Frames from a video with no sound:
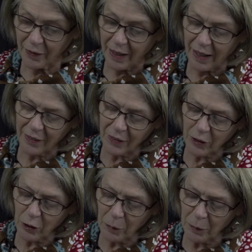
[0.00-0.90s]
Asked the
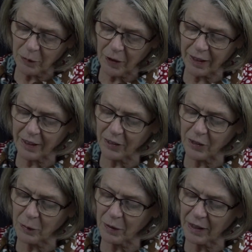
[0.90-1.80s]
goblin, taking
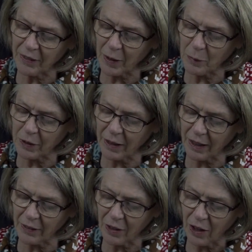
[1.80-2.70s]
Chinky's empty
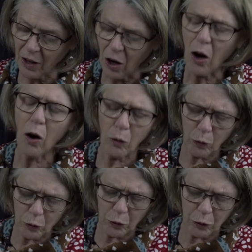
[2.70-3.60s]
glass. Oh,
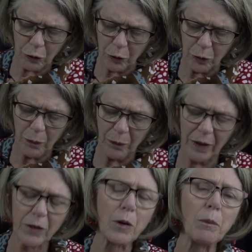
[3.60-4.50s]
do.
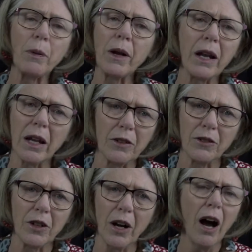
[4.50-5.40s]
It's a
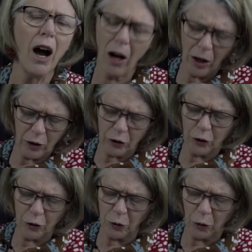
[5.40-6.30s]
pleasure, I
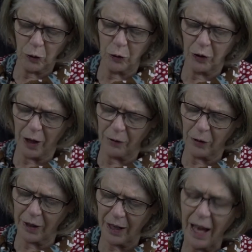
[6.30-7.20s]
assure you, to have you
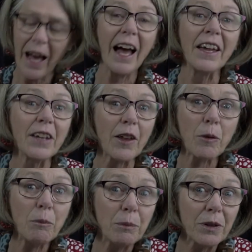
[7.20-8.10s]
here. Another
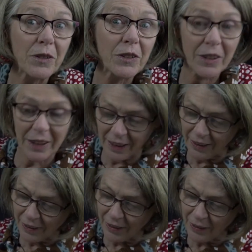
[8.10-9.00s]
biscuit, little
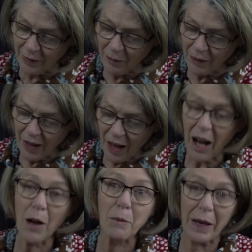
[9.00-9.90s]
girl?
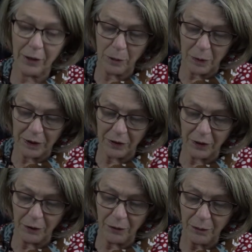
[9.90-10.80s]
I make them
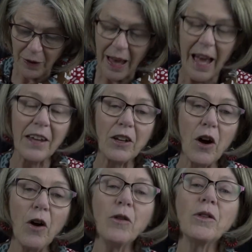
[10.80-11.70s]
myself and
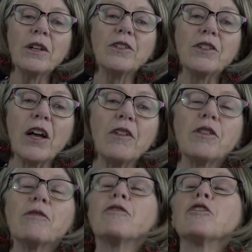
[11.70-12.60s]
only save
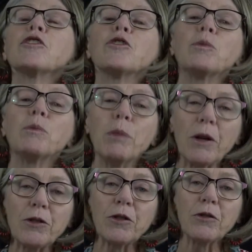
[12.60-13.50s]
them for
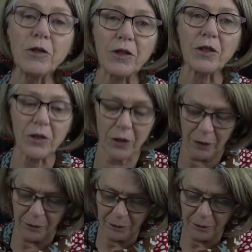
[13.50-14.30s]
special visitors.